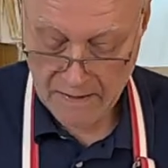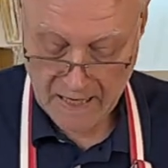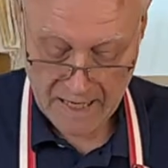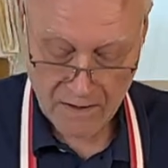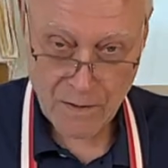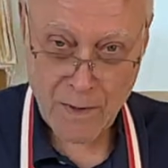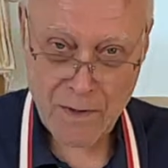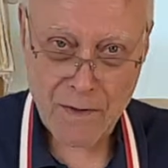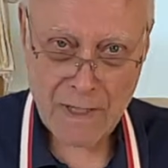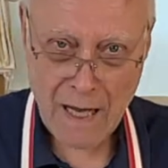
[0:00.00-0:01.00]
I don't
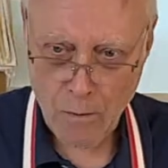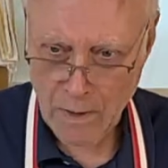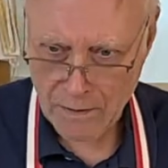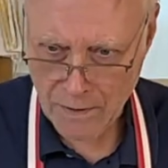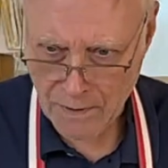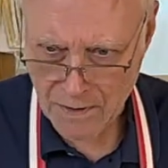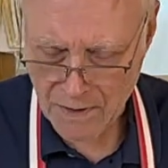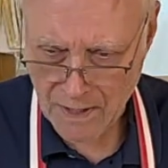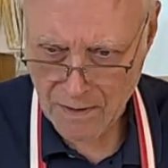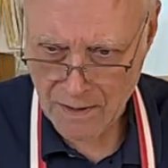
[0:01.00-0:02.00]
know how well you can
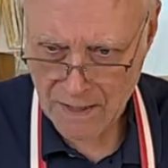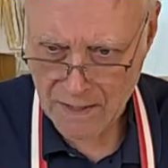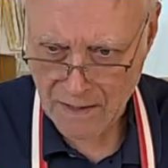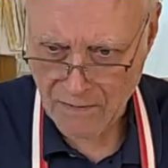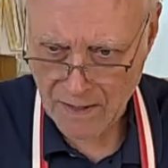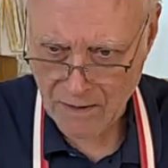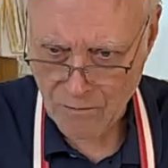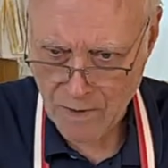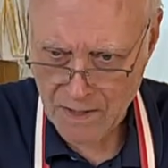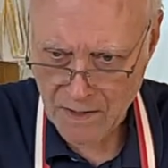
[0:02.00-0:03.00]
see this. Let's see if I can
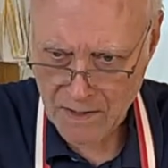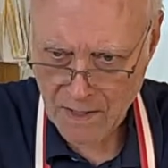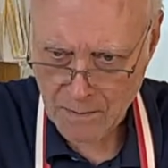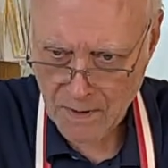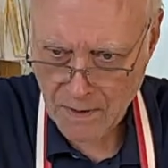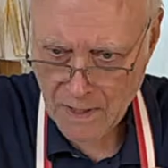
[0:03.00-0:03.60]
raise this up to the